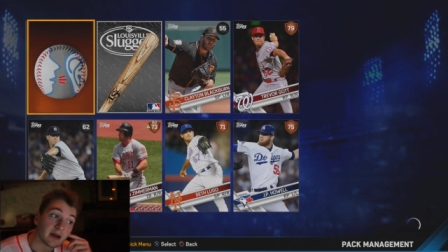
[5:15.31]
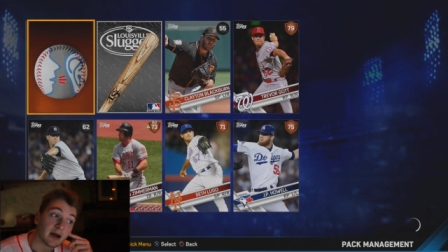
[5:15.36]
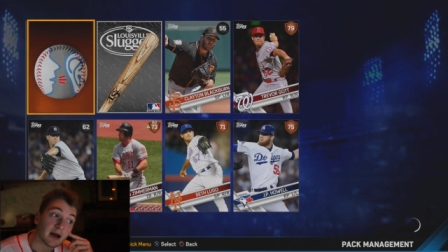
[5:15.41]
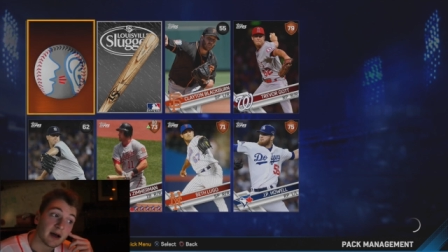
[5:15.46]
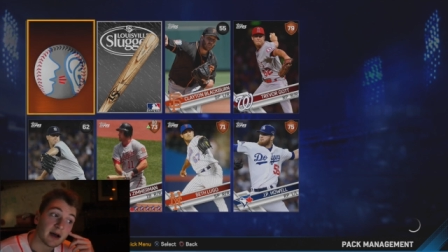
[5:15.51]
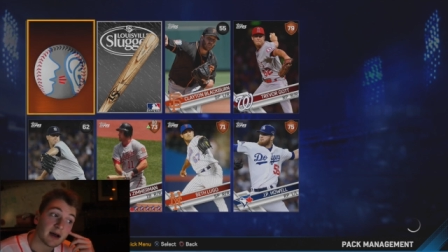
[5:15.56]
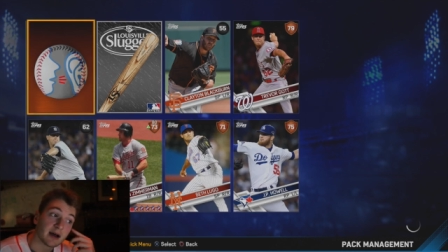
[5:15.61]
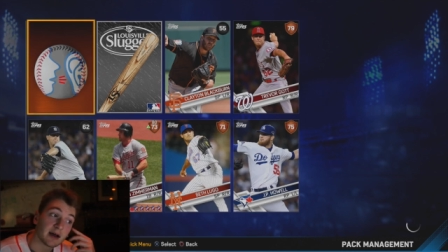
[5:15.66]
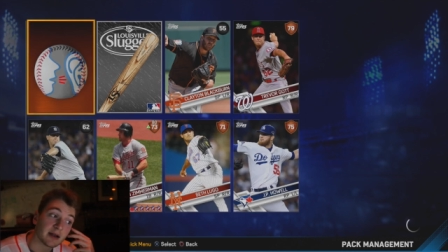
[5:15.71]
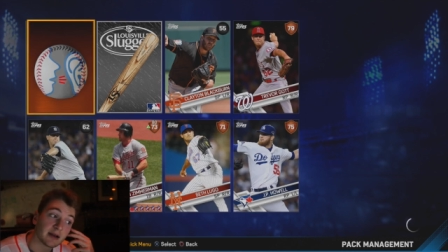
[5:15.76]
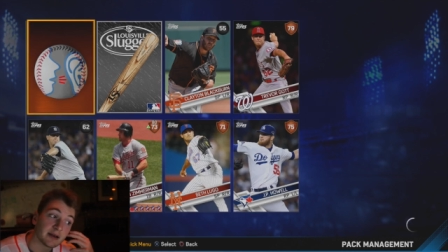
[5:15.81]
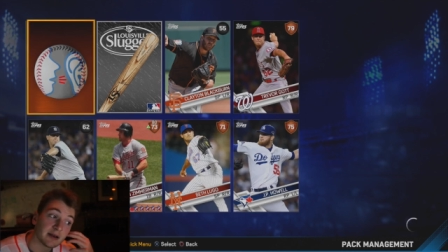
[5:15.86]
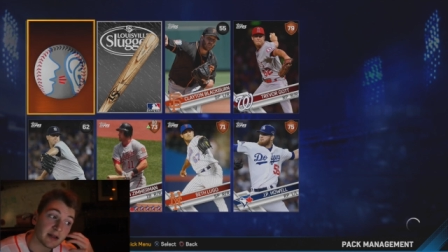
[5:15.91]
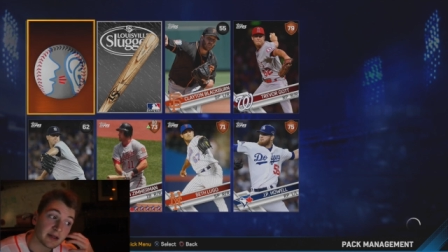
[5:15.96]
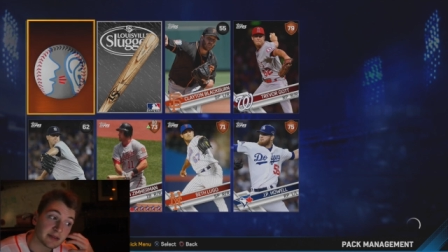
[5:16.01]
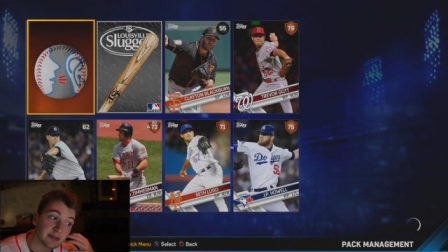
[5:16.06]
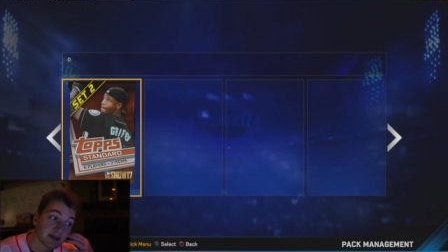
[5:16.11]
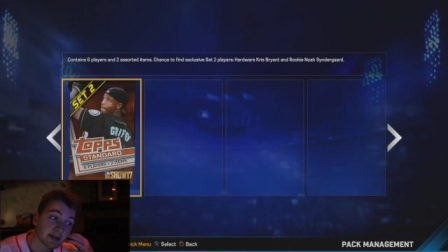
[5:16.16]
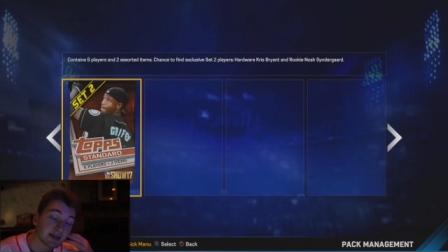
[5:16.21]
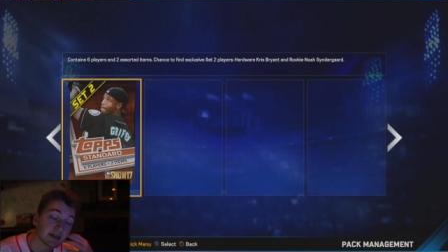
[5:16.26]
uh,
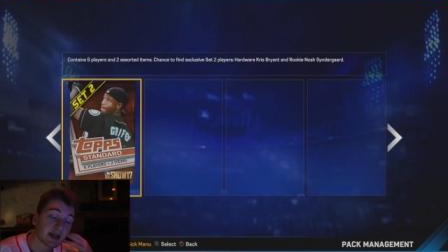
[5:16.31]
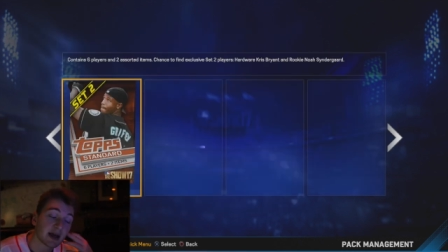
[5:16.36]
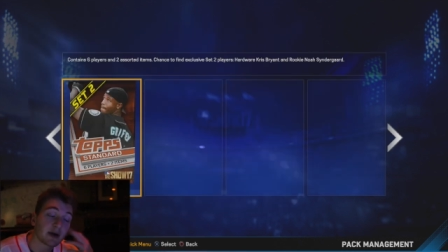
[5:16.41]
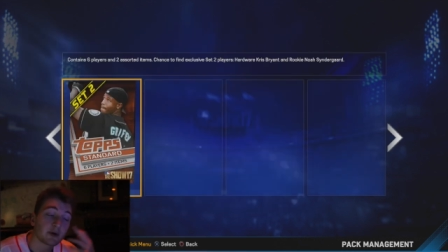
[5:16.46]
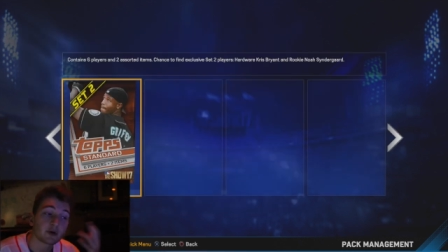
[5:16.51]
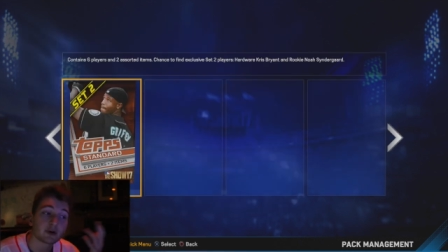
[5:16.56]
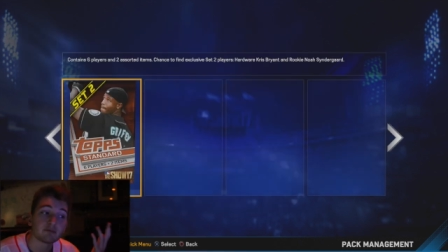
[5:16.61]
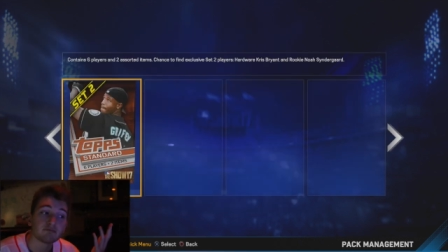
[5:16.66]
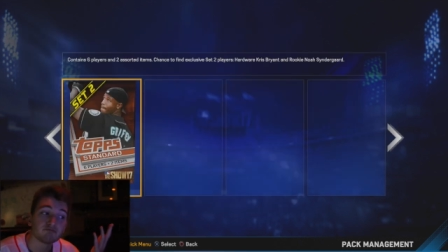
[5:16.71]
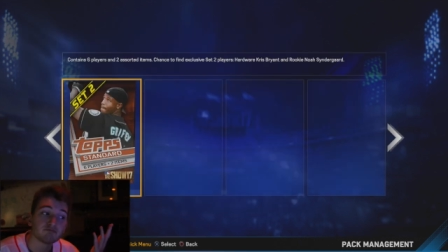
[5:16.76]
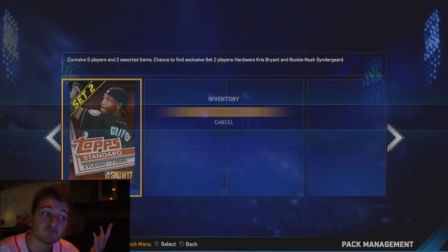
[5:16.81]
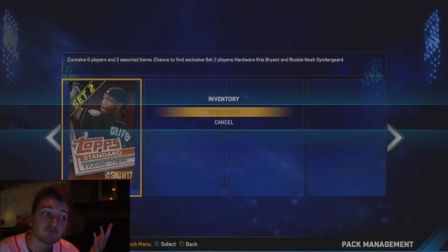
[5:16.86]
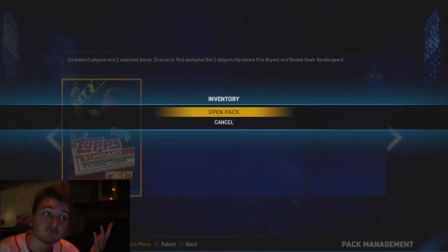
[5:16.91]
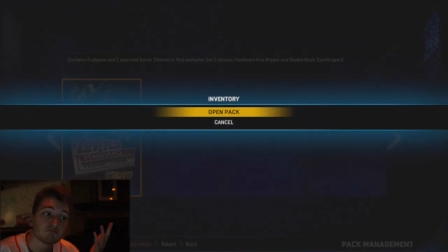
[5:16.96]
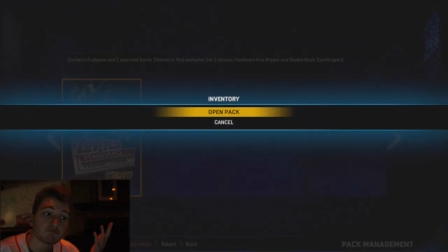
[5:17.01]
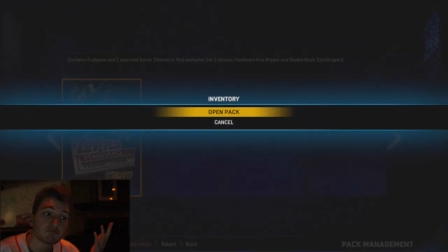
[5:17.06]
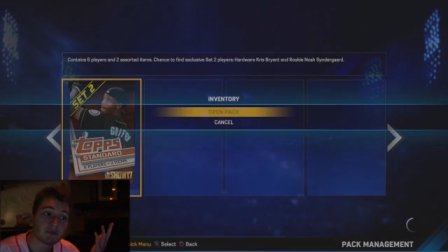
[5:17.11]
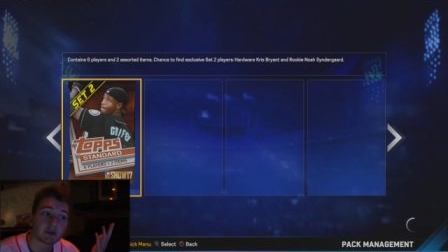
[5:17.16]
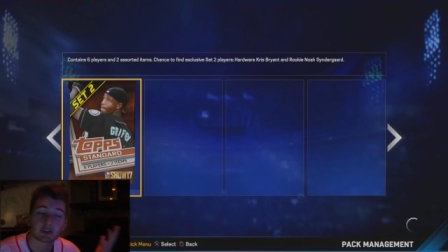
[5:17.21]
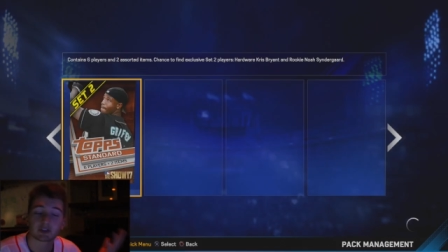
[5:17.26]
nothing in that one.
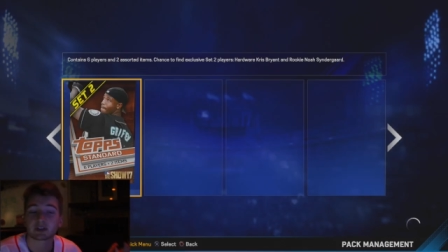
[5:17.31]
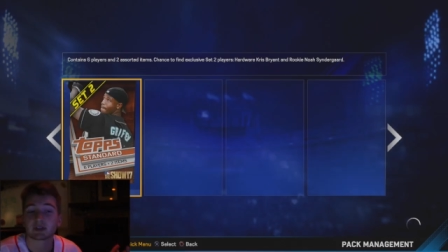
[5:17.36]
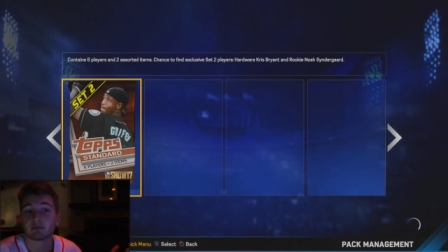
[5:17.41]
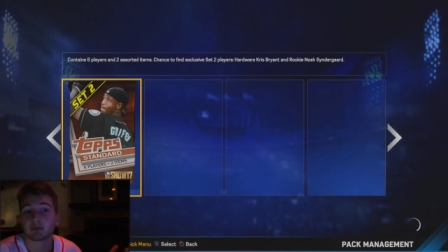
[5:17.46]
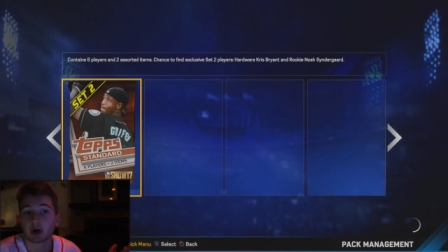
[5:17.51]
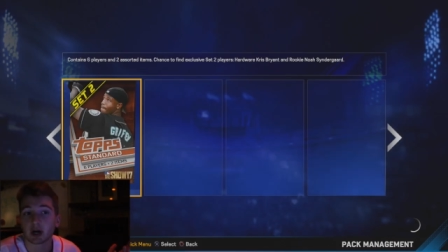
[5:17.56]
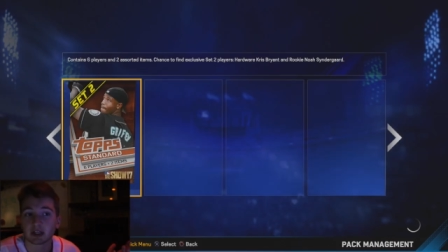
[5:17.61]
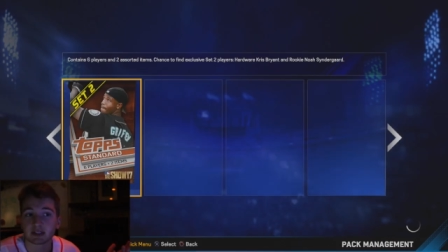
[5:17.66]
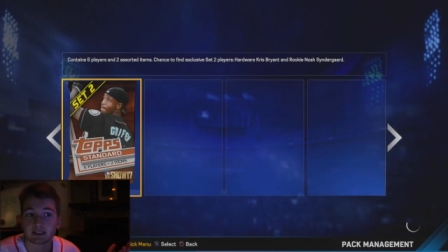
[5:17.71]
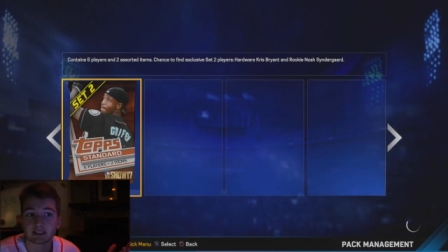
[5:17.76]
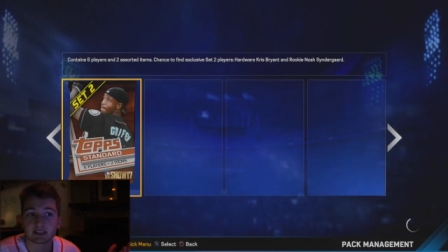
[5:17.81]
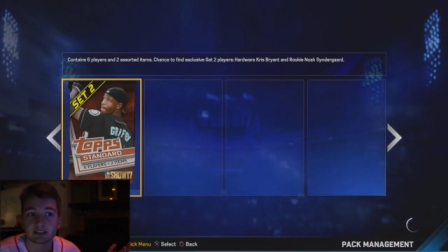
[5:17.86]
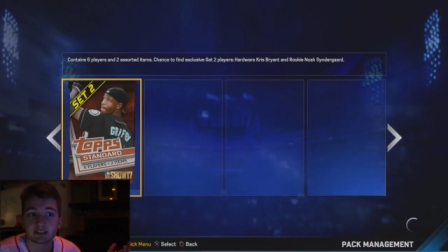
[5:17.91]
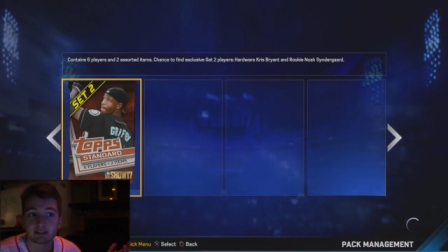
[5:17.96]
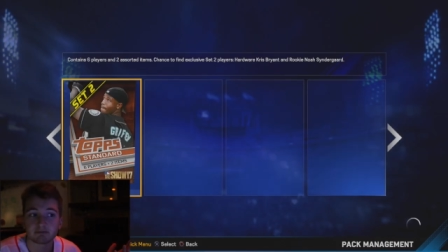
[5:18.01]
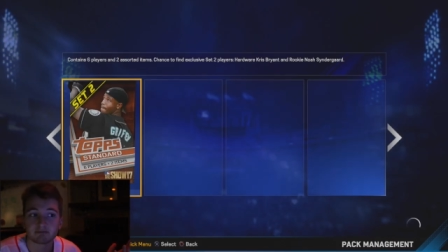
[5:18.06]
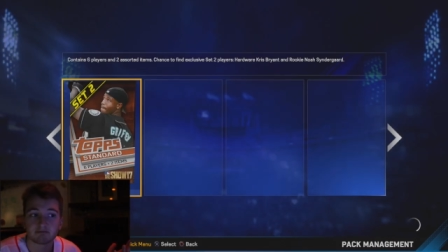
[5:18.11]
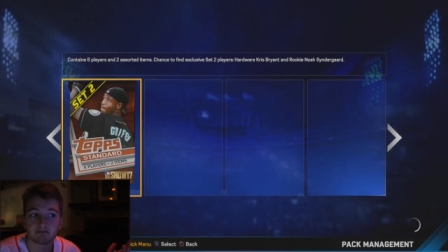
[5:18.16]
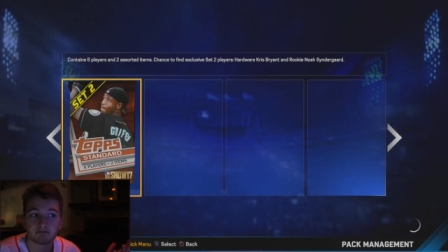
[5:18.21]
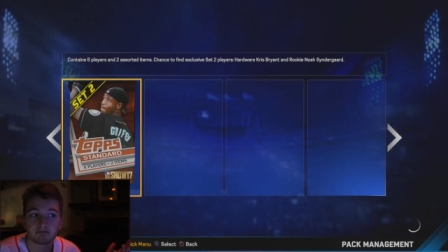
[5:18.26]
Mostly bronzes.